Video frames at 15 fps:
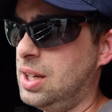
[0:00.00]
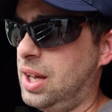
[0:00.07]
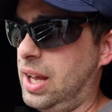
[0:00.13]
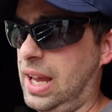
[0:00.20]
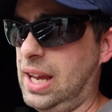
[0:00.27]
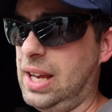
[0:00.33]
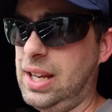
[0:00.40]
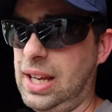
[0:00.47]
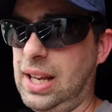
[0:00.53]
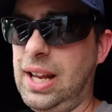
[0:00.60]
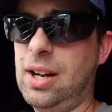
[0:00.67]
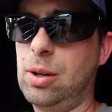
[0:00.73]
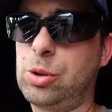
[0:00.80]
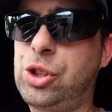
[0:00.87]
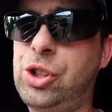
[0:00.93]
and
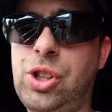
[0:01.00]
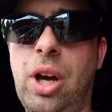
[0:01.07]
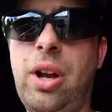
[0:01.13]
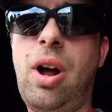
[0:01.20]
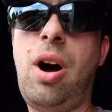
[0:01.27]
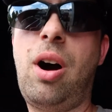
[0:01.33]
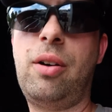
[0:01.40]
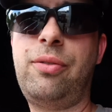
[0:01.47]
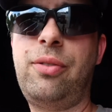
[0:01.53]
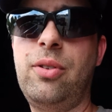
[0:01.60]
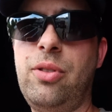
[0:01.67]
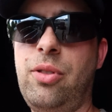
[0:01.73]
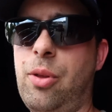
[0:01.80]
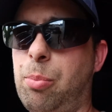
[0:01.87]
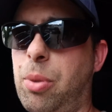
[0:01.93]
it'll shut off
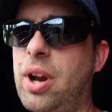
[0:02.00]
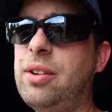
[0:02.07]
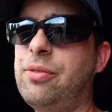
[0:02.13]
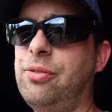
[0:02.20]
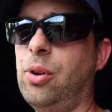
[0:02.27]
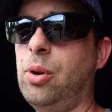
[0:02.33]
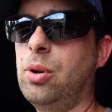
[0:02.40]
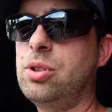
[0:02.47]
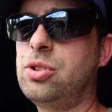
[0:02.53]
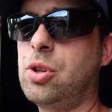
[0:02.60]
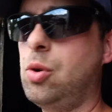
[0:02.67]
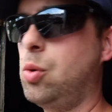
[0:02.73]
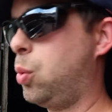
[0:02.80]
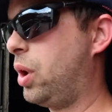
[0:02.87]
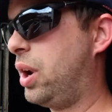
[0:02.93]
the brake fluid
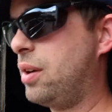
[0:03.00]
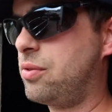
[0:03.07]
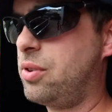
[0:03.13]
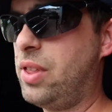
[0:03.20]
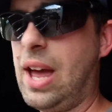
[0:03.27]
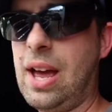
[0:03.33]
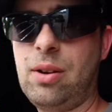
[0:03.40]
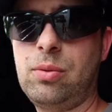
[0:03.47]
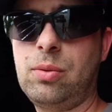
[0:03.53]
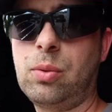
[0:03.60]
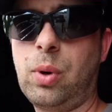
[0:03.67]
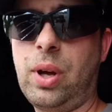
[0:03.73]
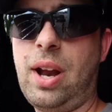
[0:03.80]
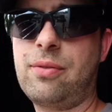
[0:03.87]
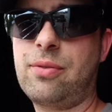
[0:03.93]
to
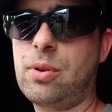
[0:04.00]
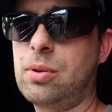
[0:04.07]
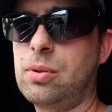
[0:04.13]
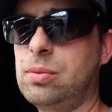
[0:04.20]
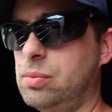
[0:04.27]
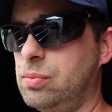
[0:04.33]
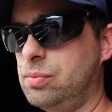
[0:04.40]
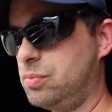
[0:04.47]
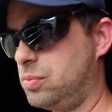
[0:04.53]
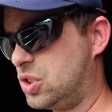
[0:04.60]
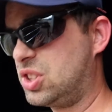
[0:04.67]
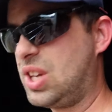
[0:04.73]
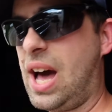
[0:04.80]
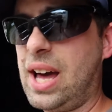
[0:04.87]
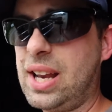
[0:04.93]
whatever
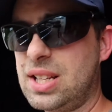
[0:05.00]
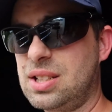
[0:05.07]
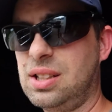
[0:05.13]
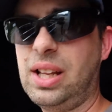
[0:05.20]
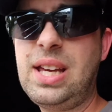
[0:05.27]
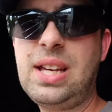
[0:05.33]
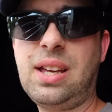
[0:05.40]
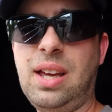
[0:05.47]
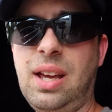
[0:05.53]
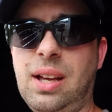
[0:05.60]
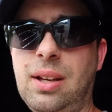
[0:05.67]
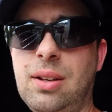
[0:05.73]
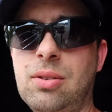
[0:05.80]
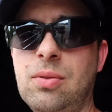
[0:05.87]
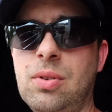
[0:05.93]
side is
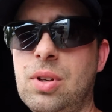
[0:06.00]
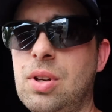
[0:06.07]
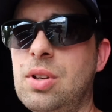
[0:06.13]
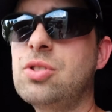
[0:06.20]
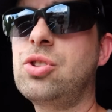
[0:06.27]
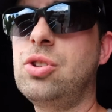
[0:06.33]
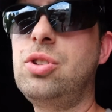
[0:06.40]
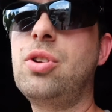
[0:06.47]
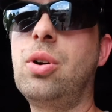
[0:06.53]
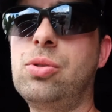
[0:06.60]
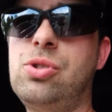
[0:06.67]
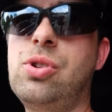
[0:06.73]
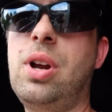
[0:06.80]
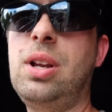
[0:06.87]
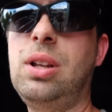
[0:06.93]
leaking, so you
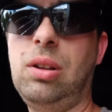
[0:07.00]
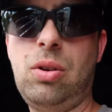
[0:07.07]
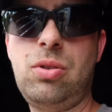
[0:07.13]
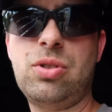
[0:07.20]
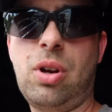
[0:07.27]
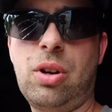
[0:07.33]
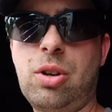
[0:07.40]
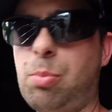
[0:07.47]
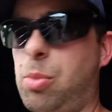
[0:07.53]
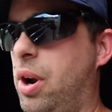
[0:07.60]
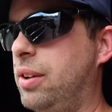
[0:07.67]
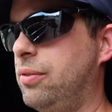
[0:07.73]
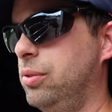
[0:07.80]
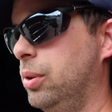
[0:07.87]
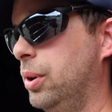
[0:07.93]
don't lose all your
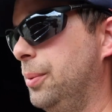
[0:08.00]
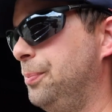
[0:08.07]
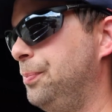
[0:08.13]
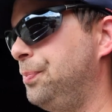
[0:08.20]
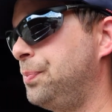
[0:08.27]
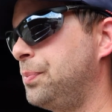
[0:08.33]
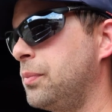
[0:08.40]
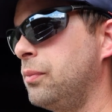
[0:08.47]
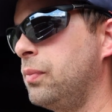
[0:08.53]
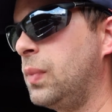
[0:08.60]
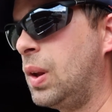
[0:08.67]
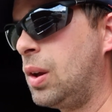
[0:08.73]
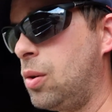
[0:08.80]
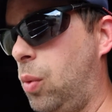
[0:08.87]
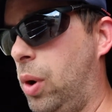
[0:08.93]
brake fluid.
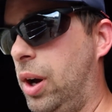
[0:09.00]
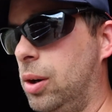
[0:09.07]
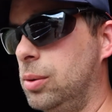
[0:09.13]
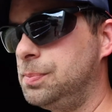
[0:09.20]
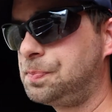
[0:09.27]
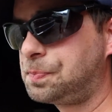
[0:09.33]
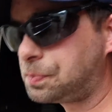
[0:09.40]
Well,